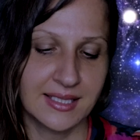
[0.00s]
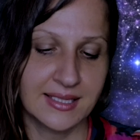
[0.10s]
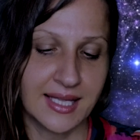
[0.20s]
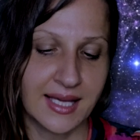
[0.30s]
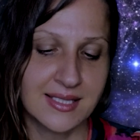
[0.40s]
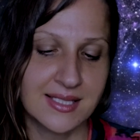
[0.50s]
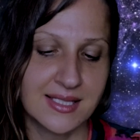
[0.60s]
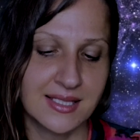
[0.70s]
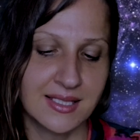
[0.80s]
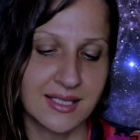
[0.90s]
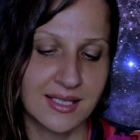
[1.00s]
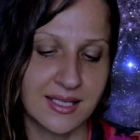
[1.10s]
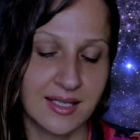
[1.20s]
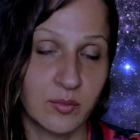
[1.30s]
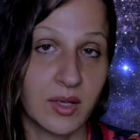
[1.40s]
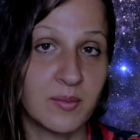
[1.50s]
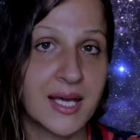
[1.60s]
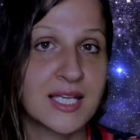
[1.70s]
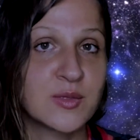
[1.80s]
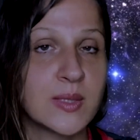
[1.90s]
that maybe
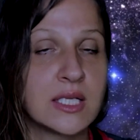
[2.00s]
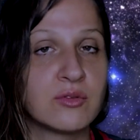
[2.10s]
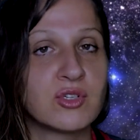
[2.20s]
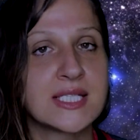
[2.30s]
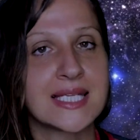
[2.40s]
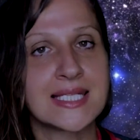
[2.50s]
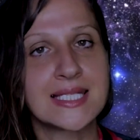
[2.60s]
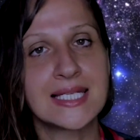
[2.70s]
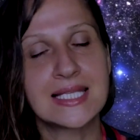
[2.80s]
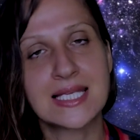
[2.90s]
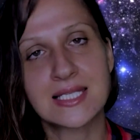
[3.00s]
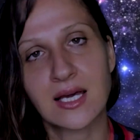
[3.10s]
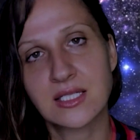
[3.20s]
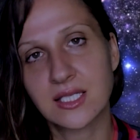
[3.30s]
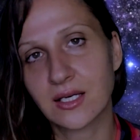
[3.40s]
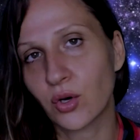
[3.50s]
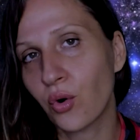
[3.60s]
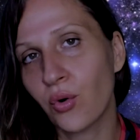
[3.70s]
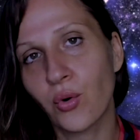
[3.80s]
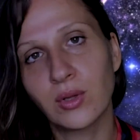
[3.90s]
has been resisting this idea your
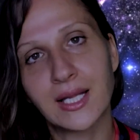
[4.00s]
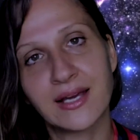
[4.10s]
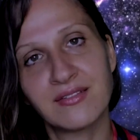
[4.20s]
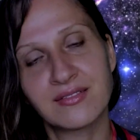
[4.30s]
whole life,